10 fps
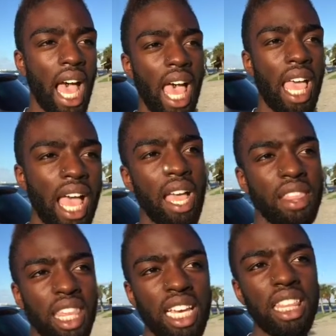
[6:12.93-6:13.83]
I
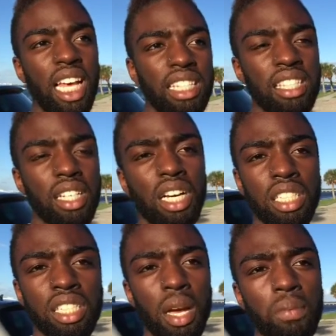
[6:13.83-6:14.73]
think that's
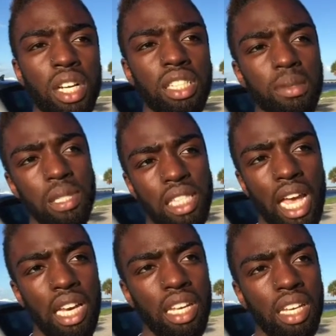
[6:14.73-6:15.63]
somewhat
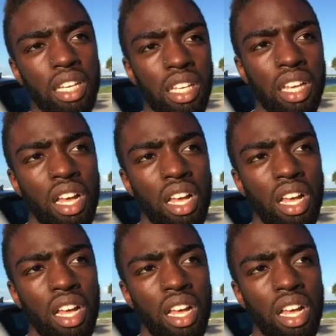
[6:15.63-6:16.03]
subsided,